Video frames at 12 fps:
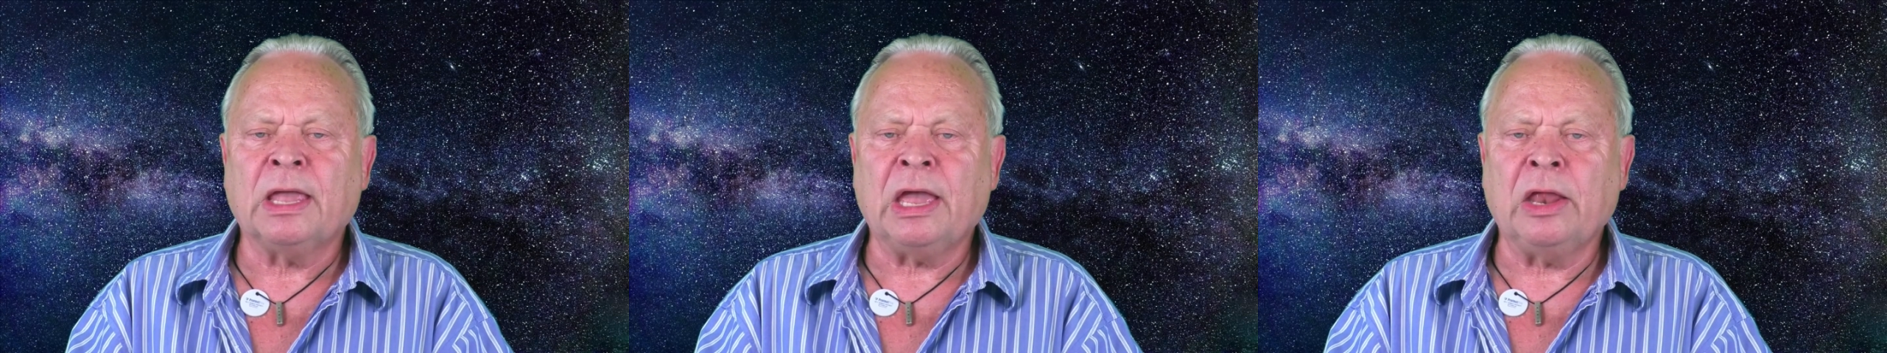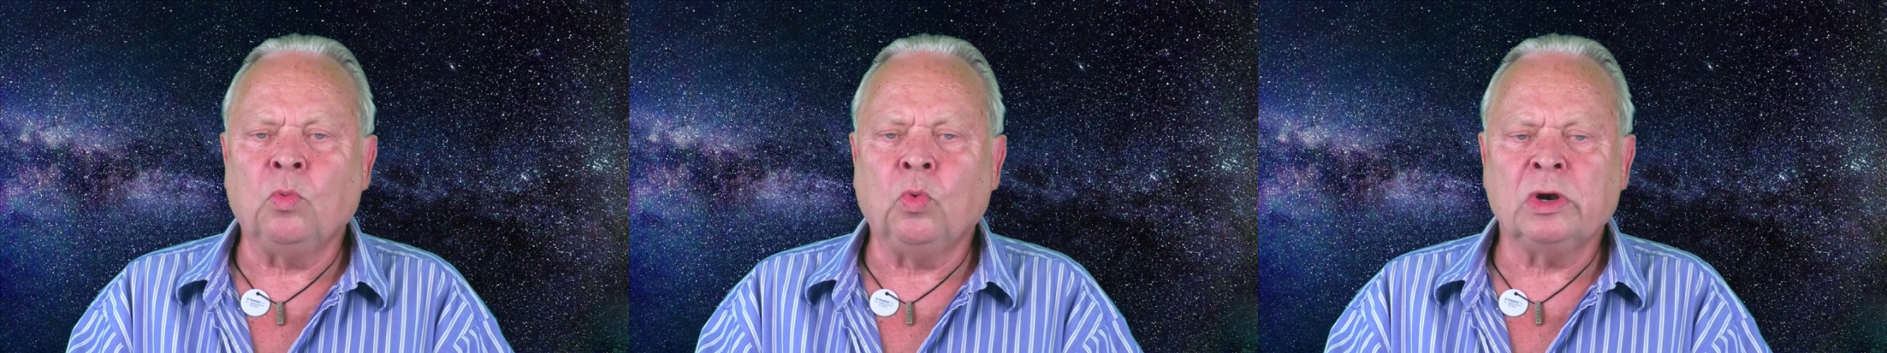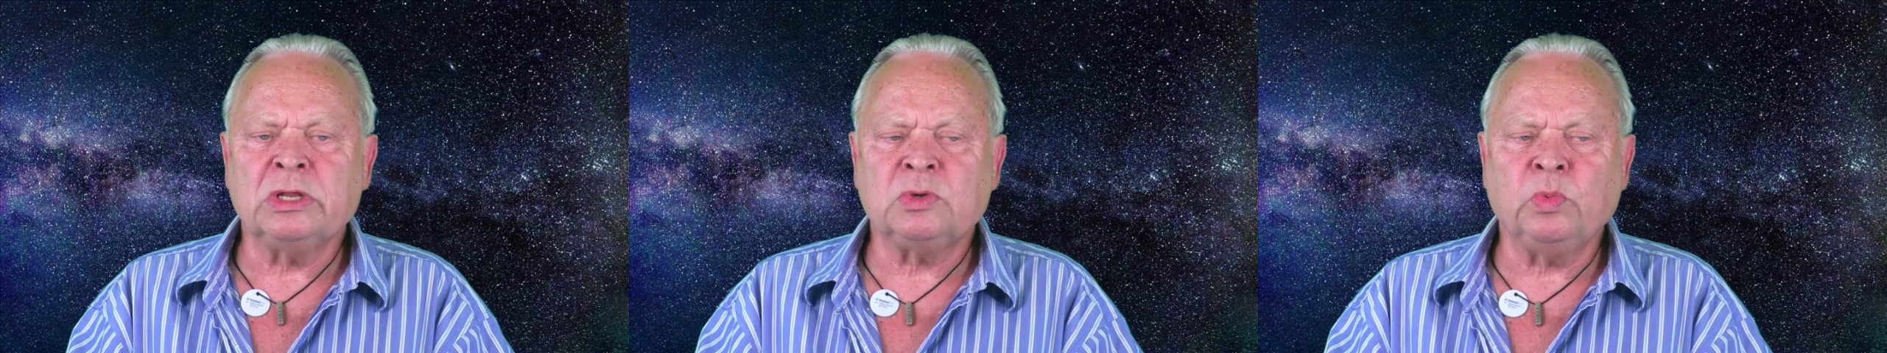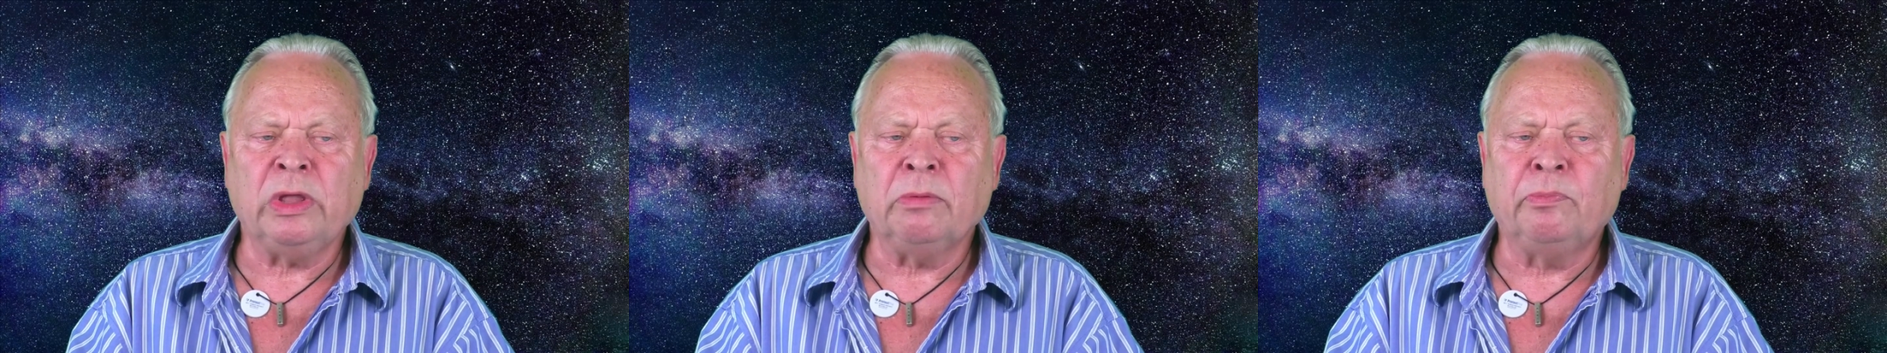And
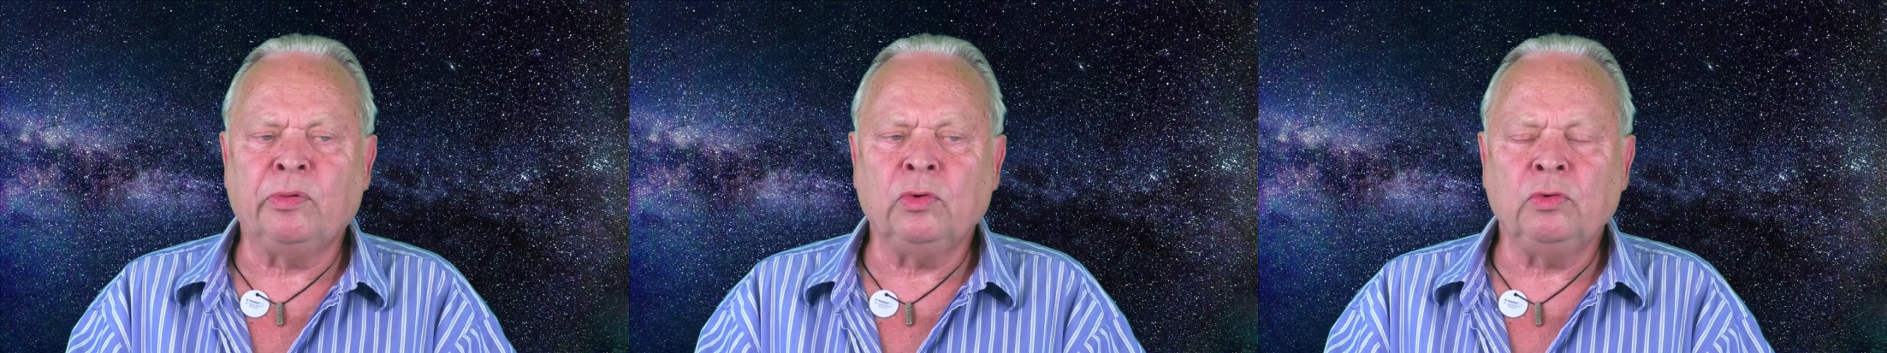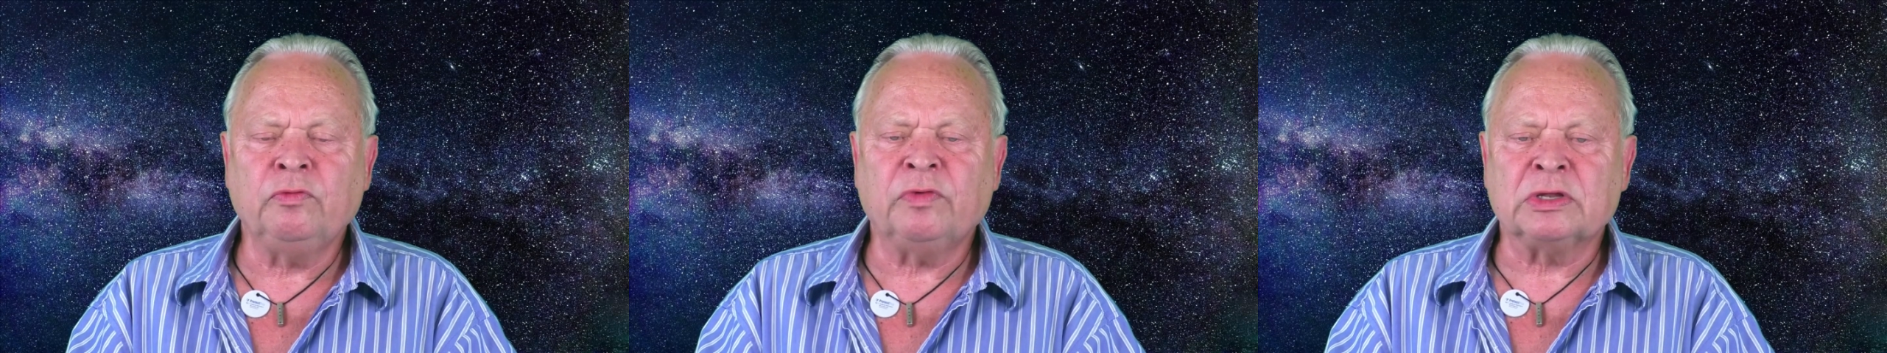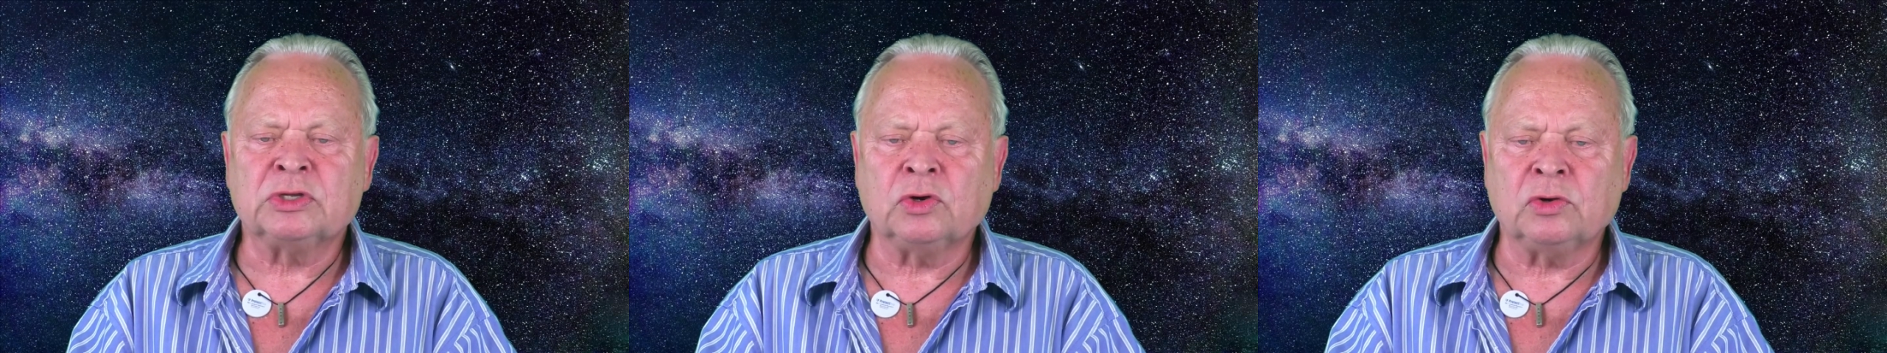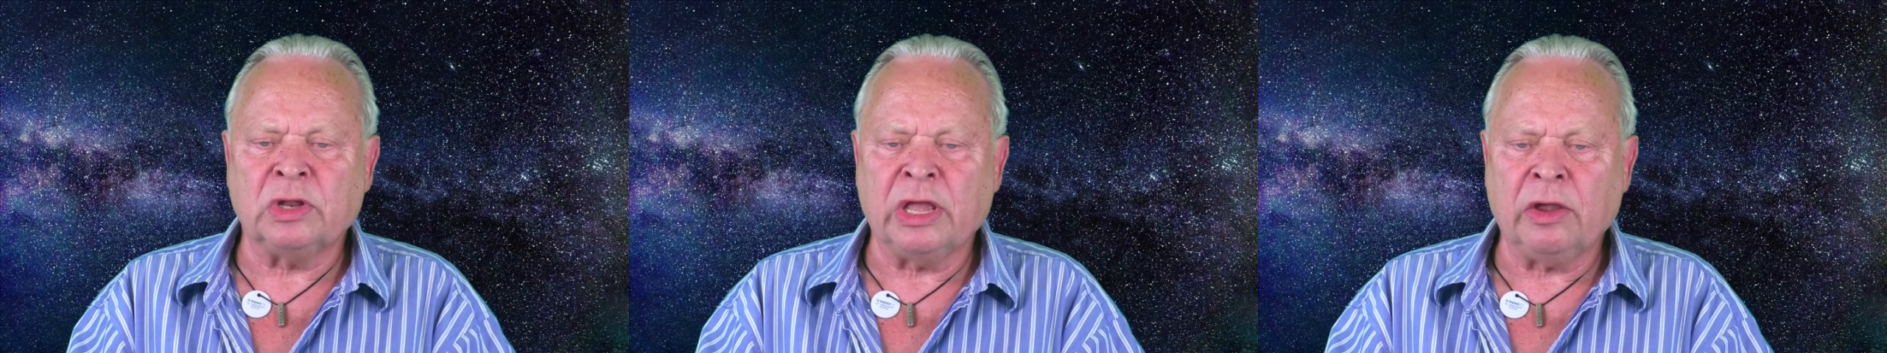once we improve a certain